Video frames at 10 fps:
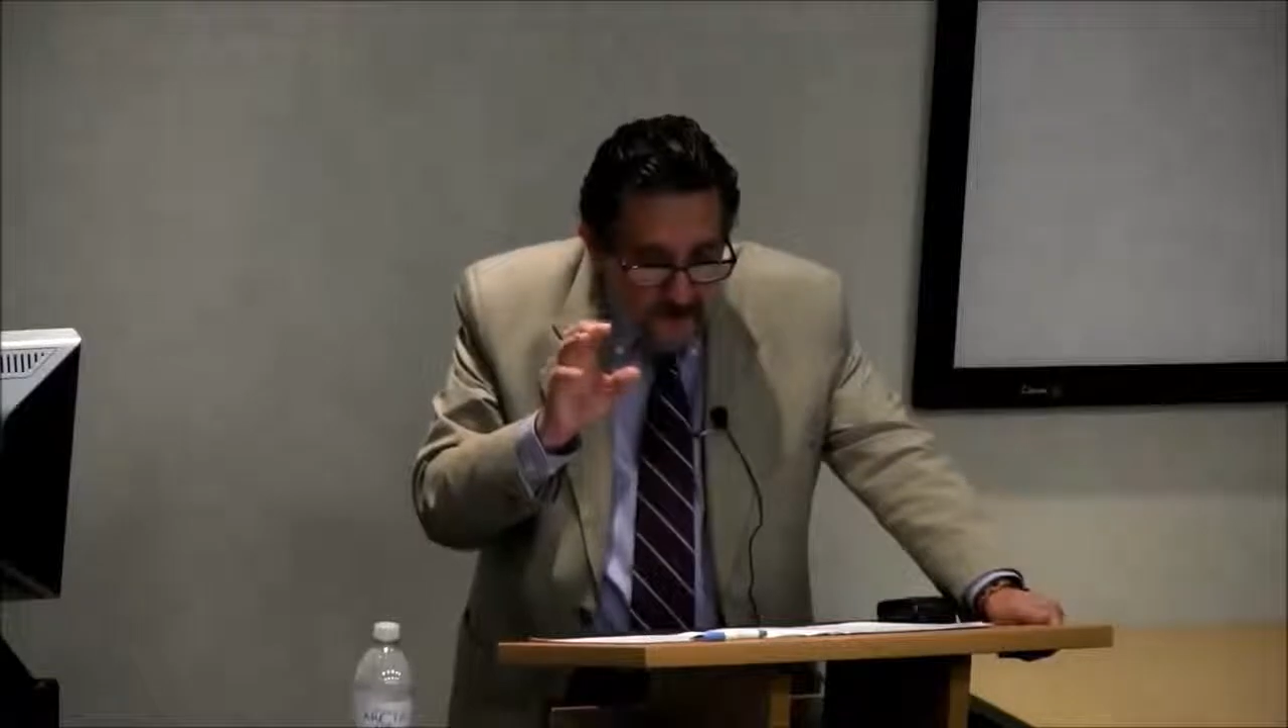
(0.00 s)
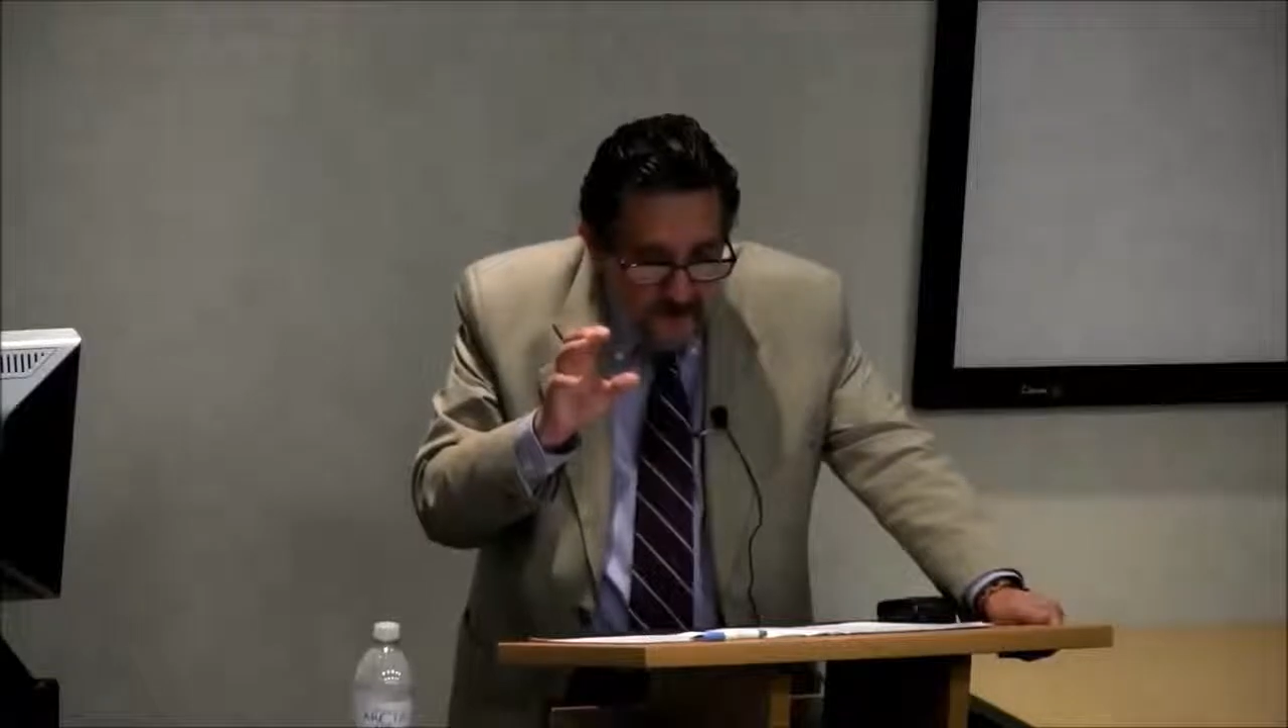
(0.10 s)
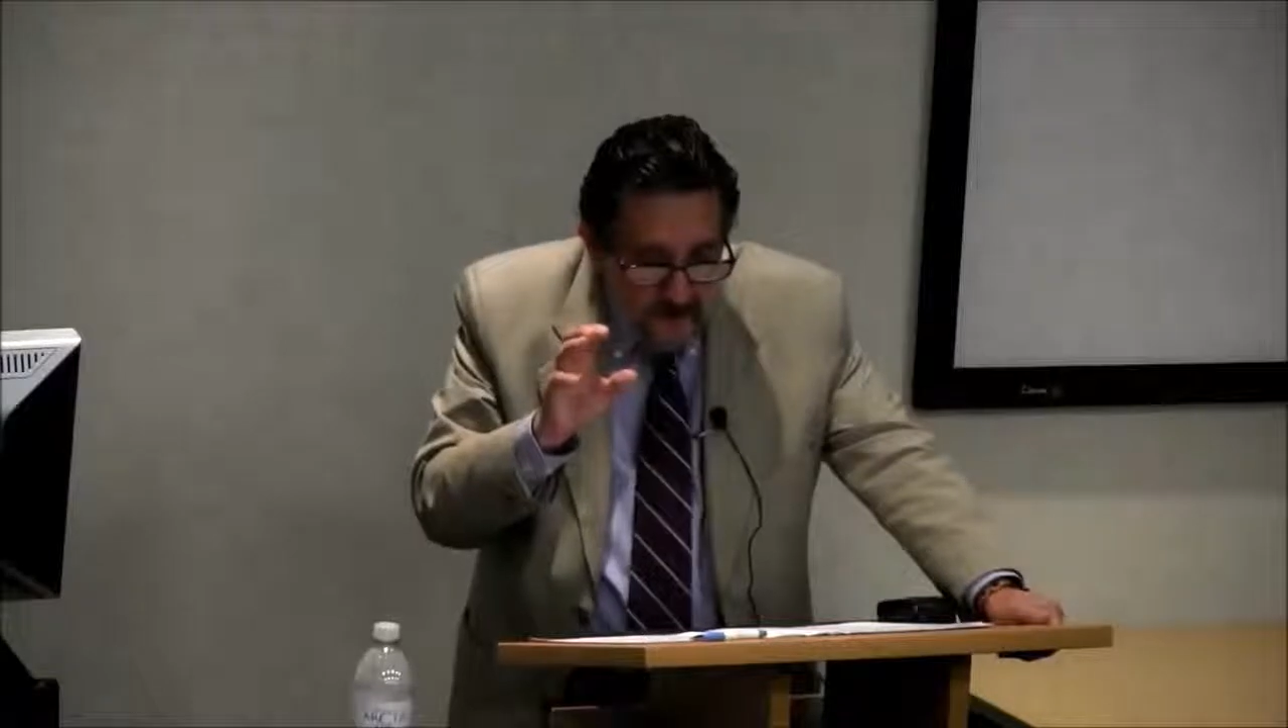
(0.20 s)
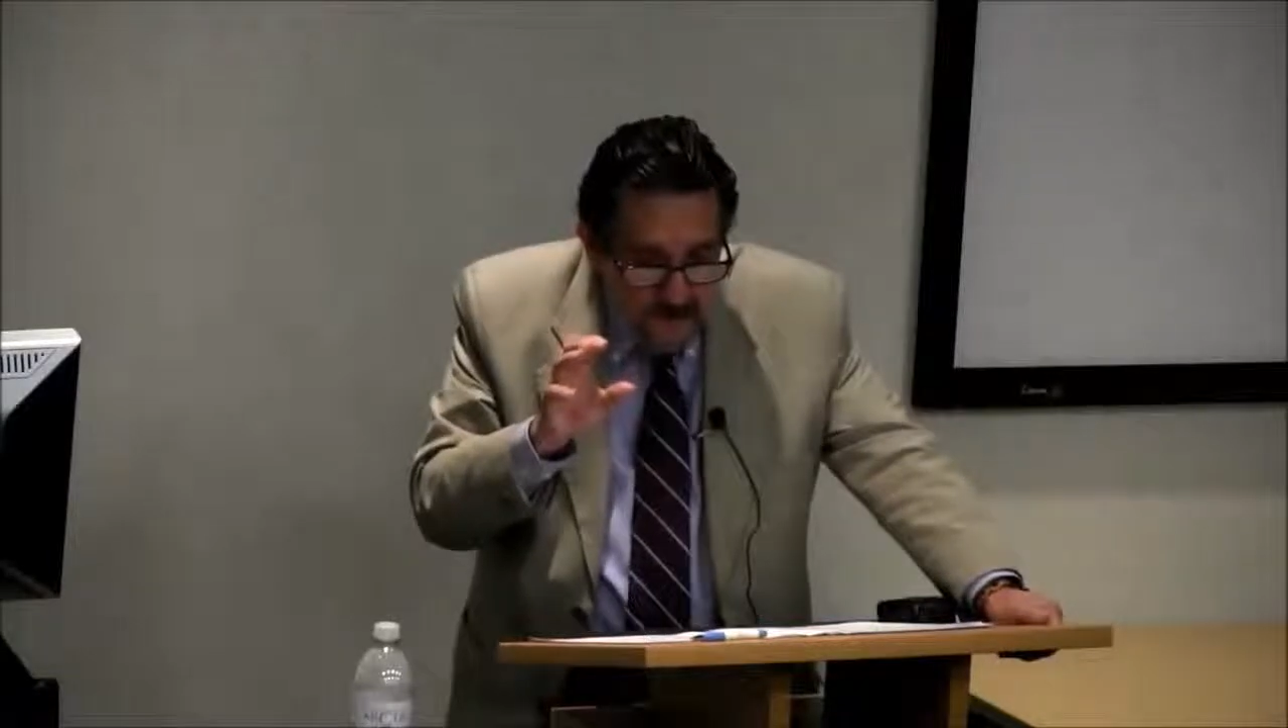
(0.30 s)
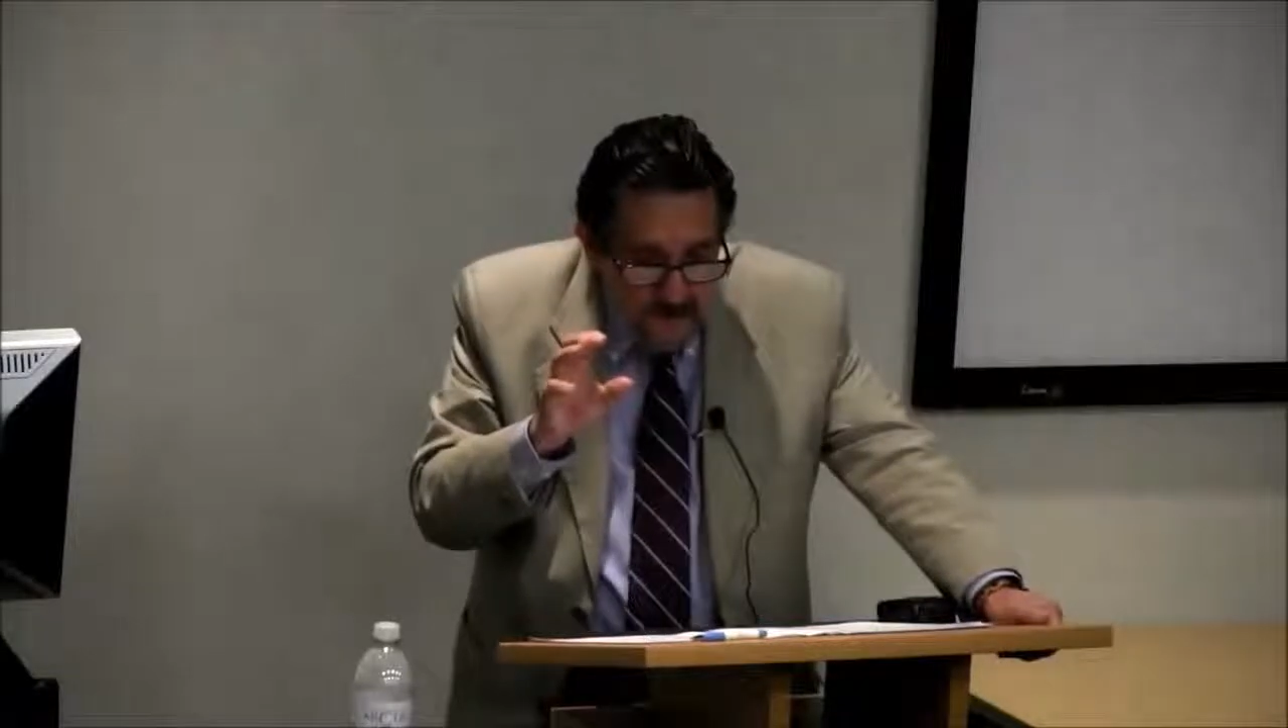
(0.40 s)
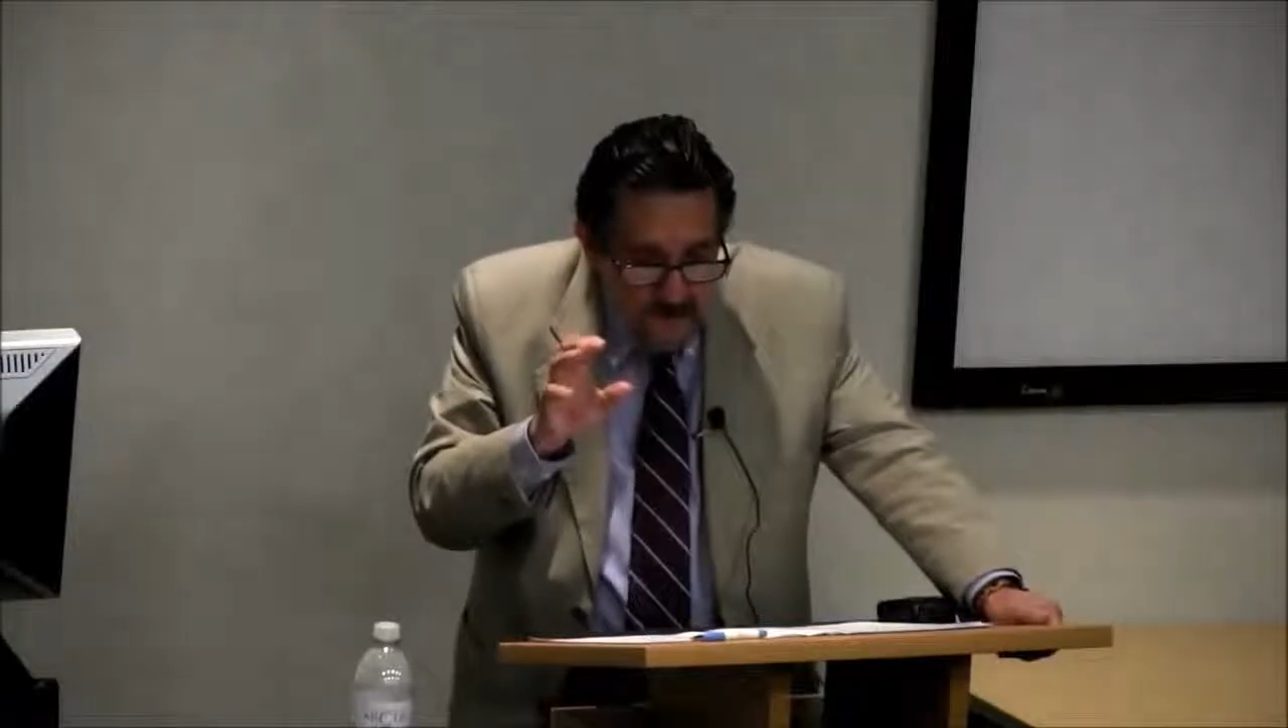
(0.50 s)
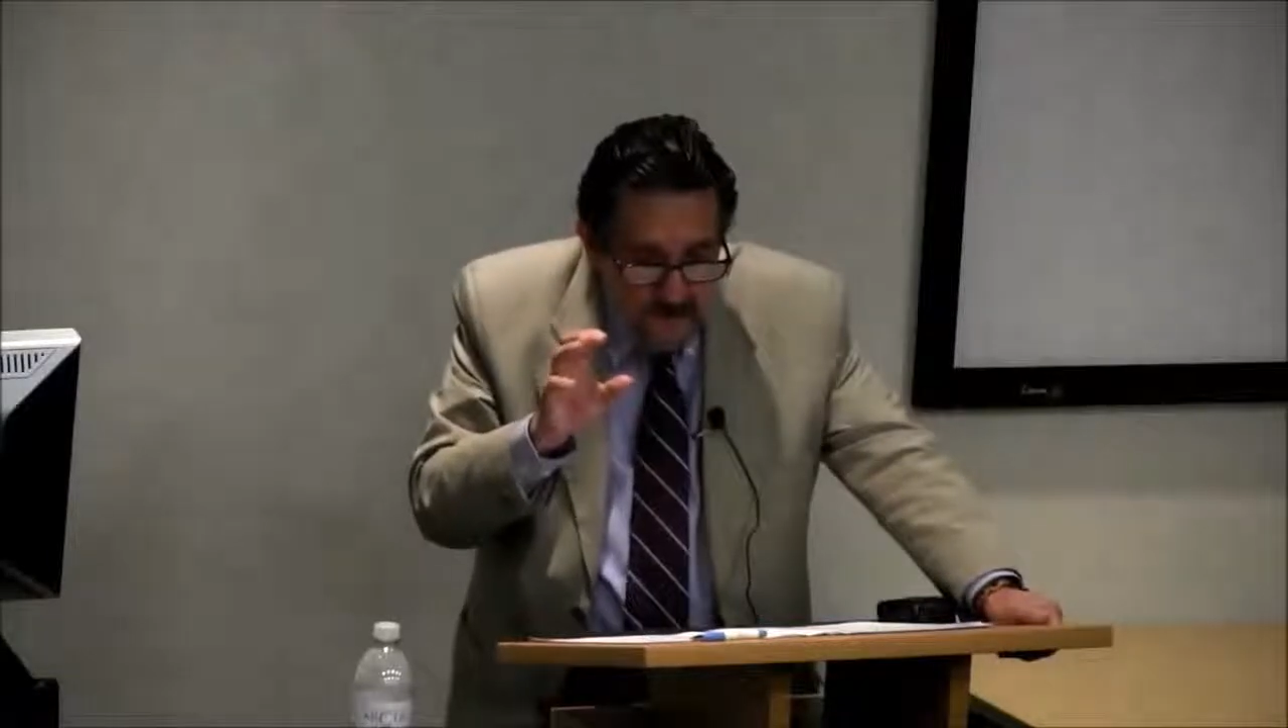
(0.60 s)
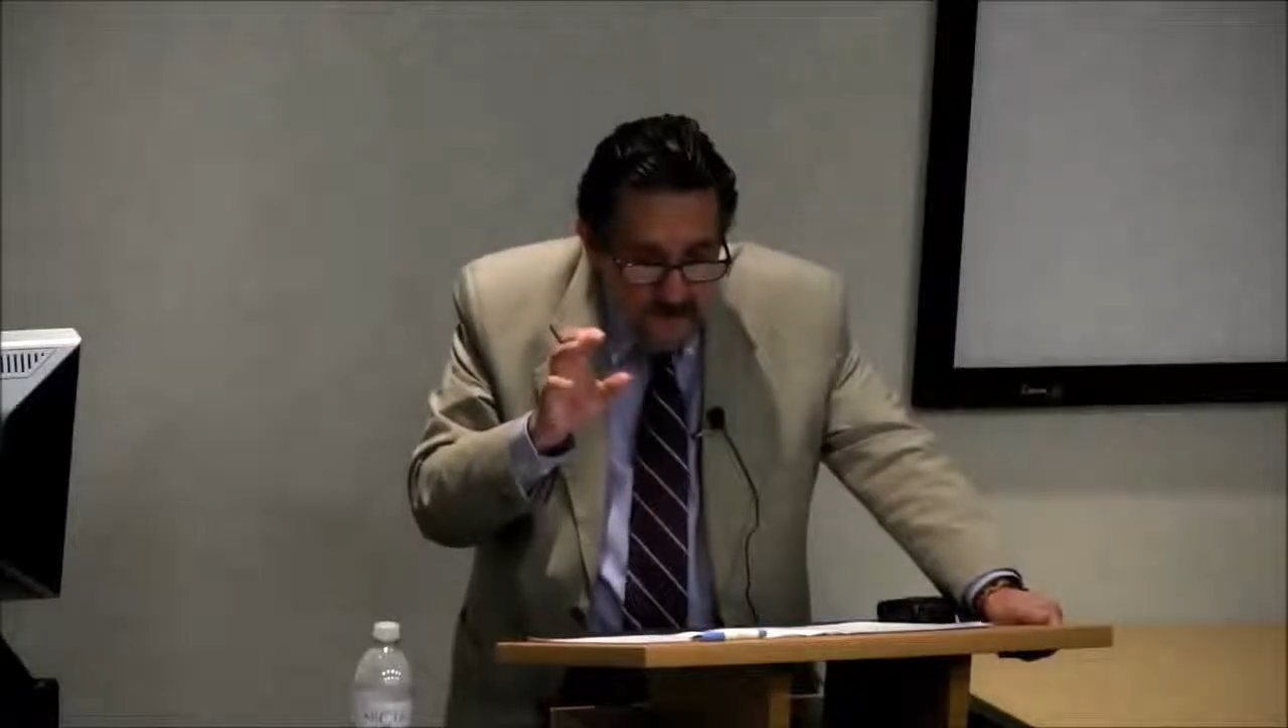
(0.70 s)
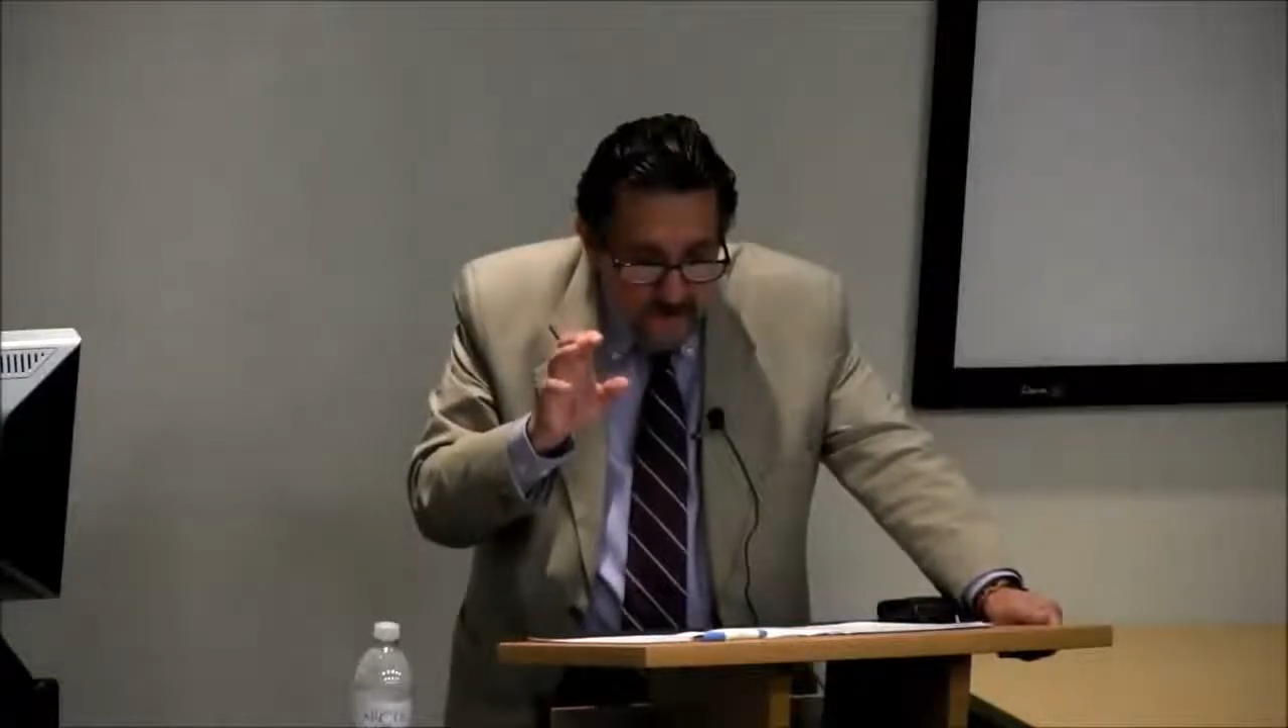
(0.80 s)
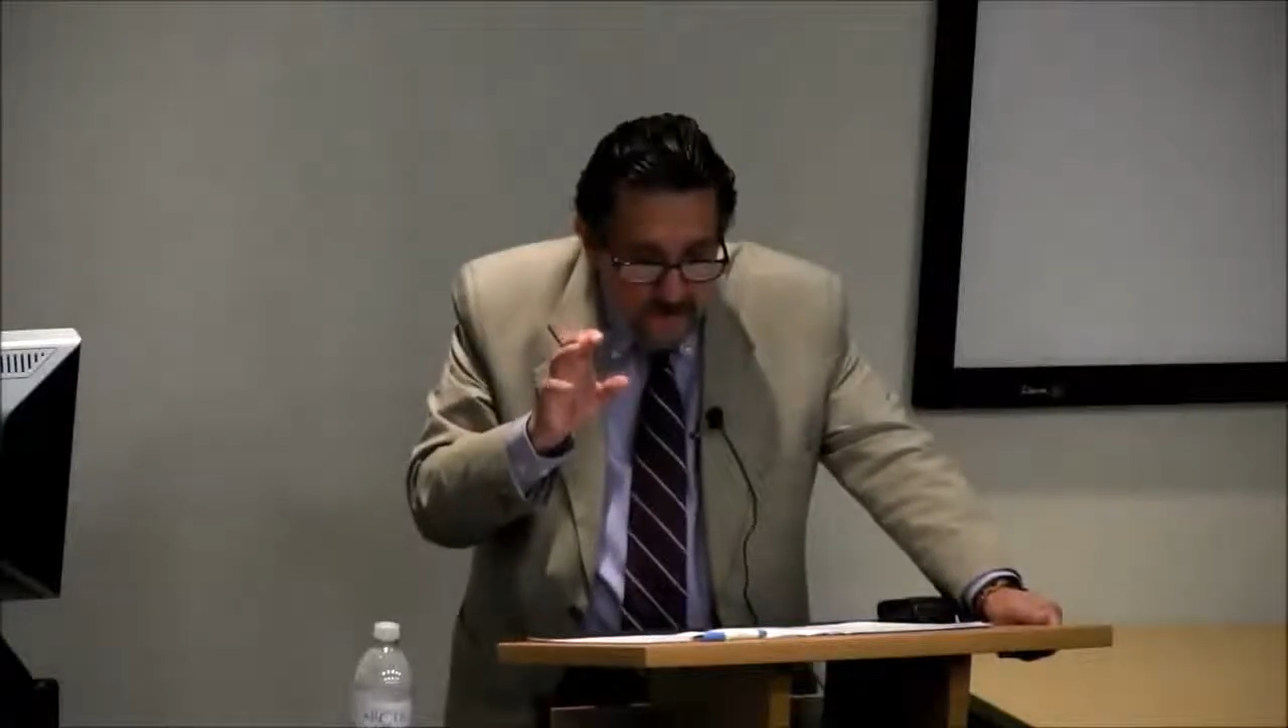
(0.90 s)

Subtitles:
organization of